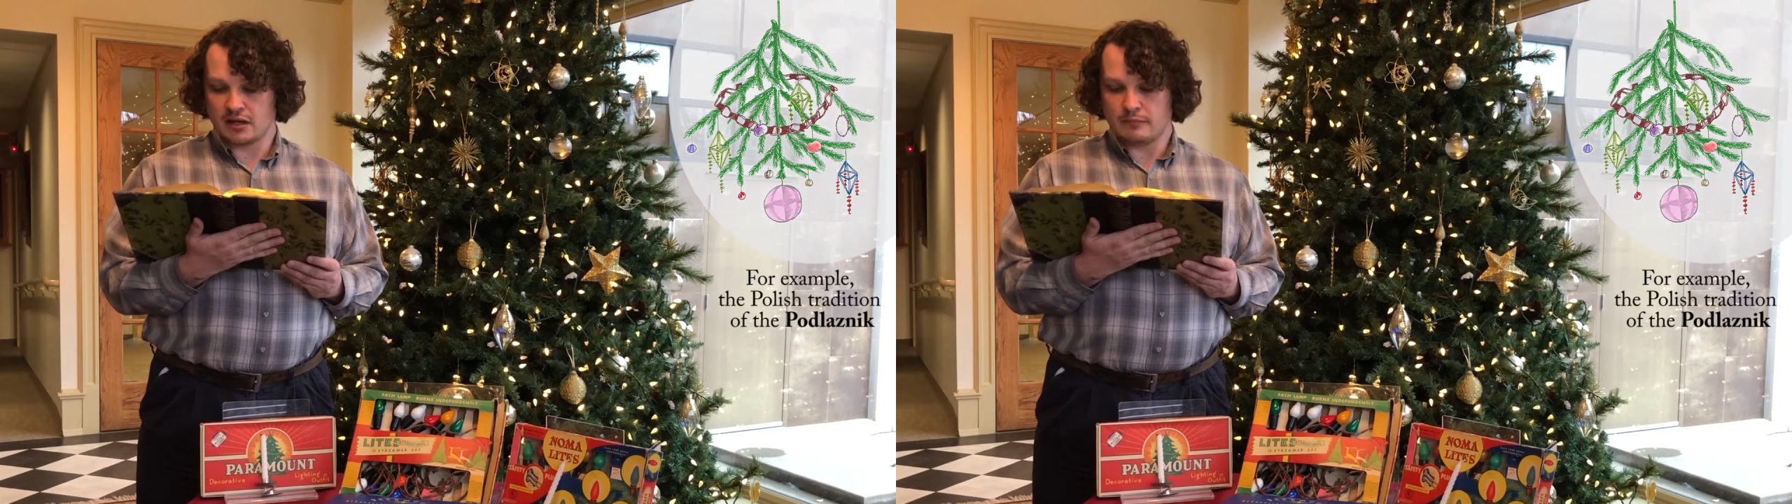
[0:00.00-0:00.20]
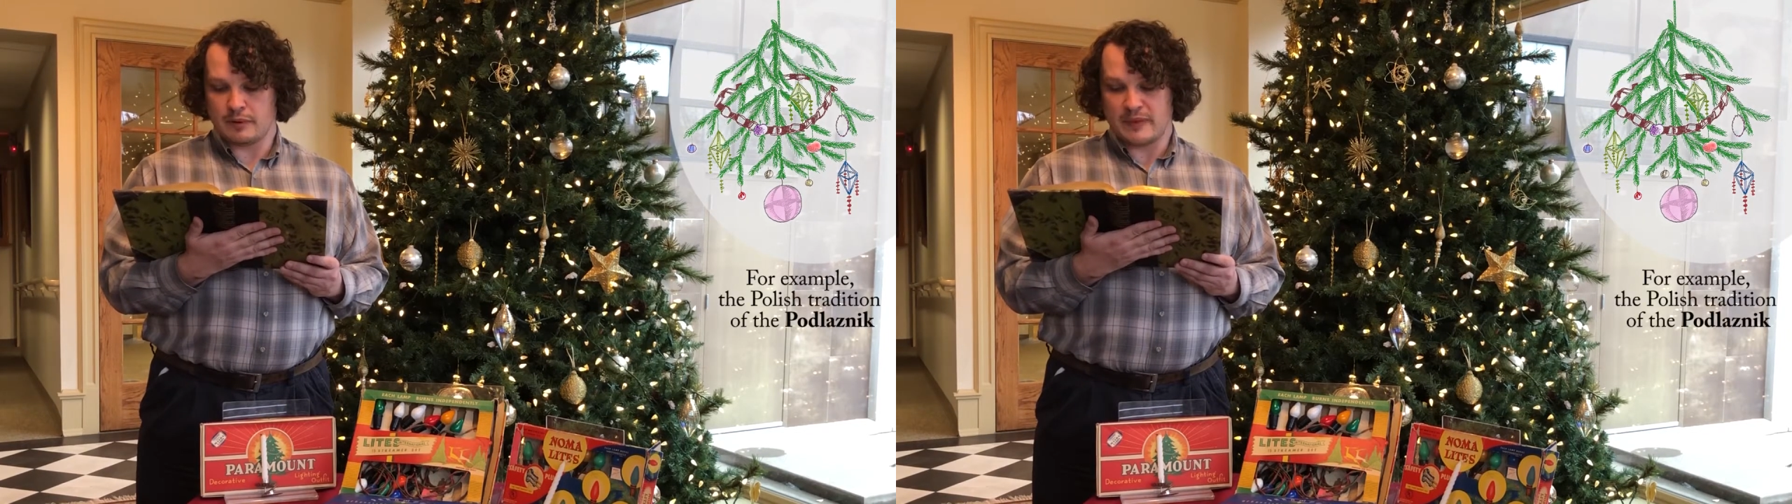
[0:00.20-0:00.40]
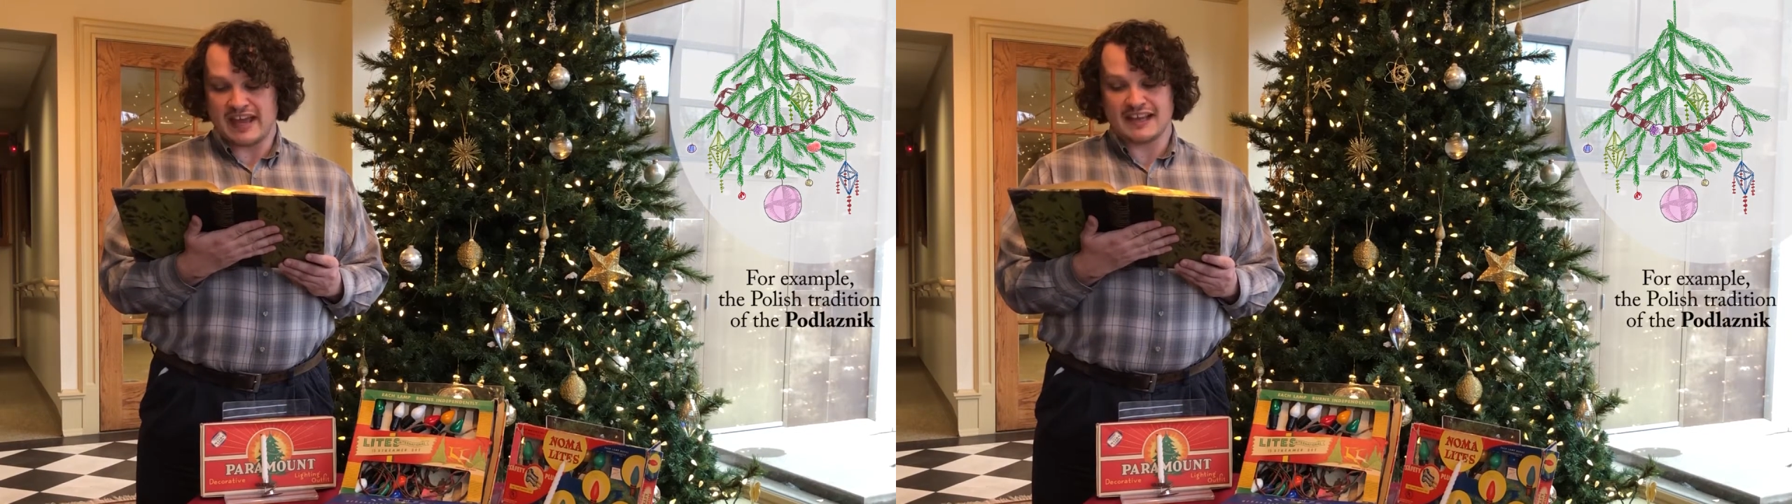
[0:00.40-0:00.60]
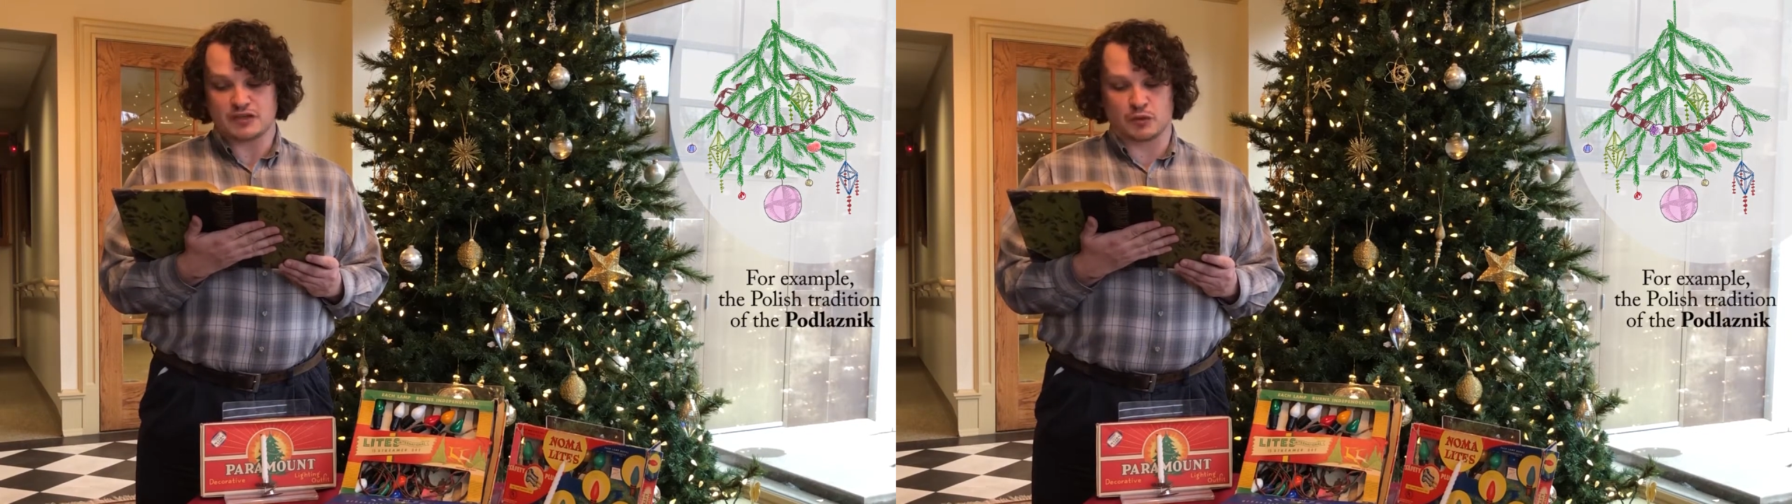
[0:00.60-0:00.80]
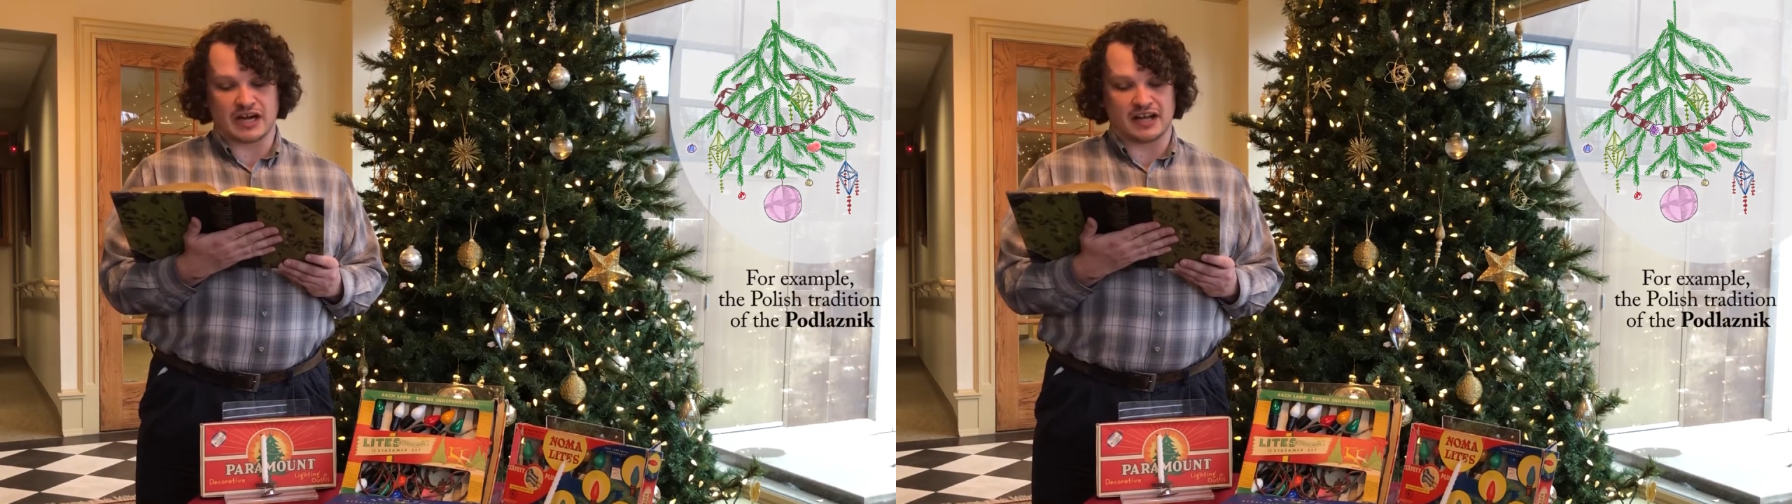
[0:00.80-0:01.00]
But pagans
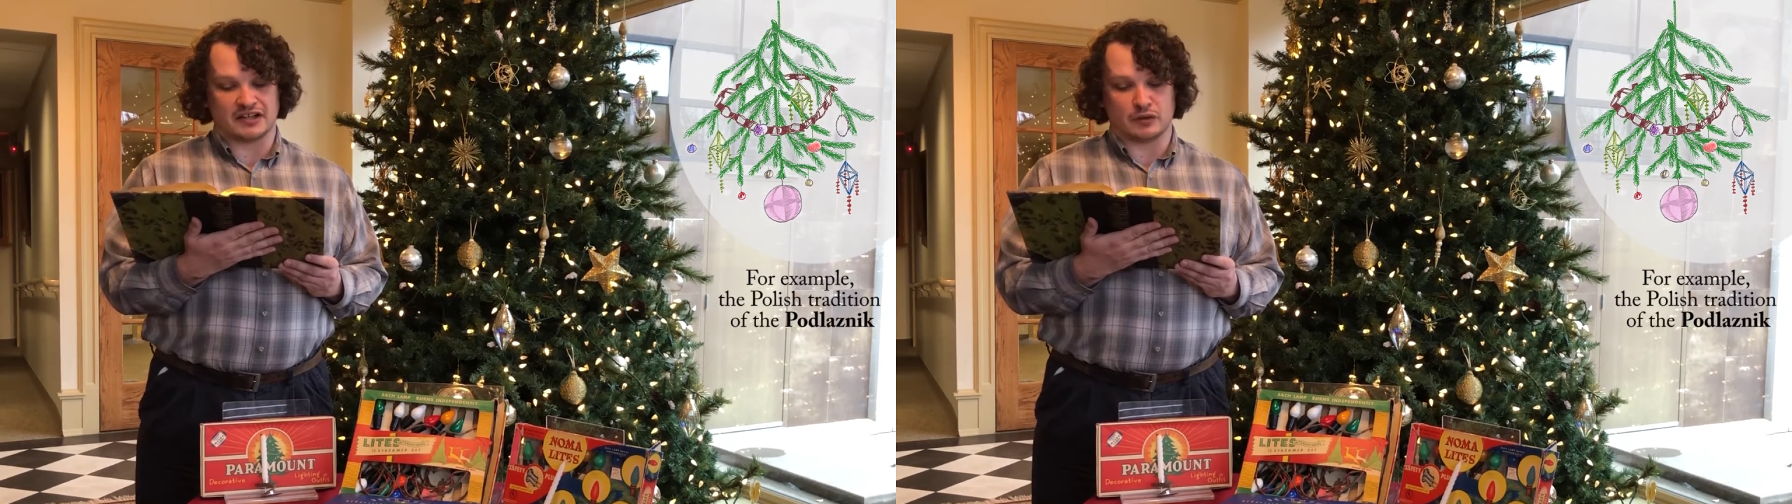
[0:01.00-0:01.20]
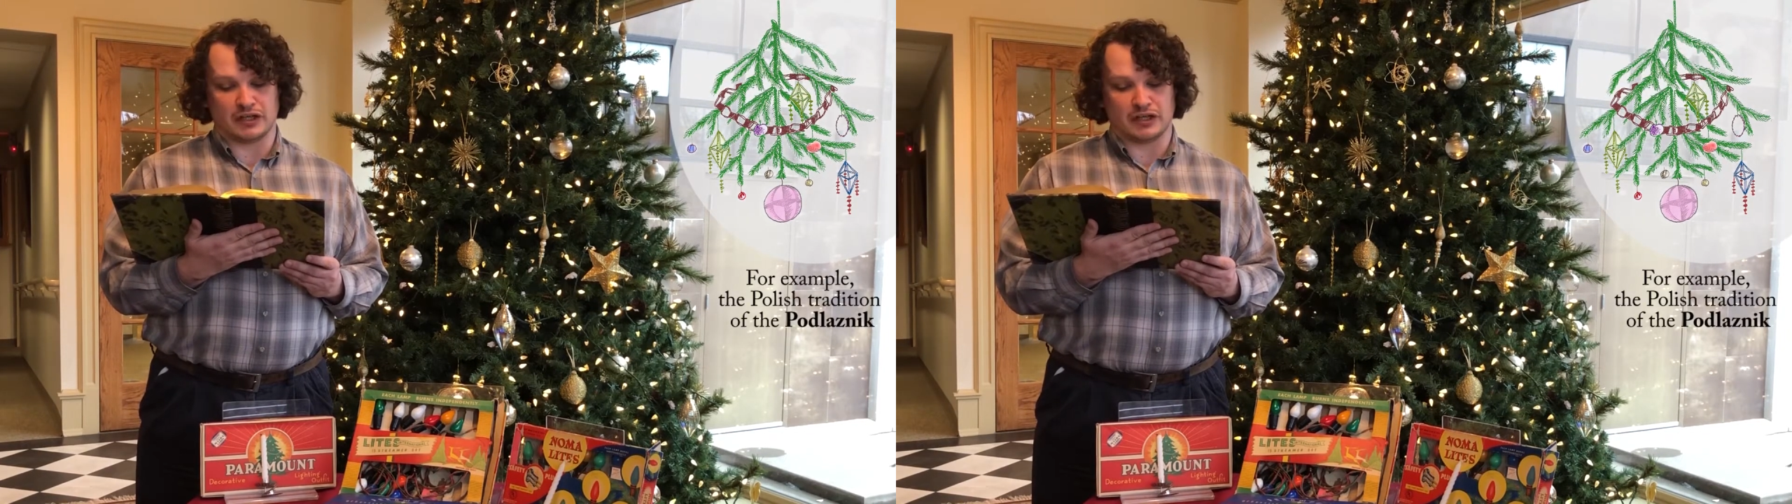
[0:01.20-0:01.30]
were not the only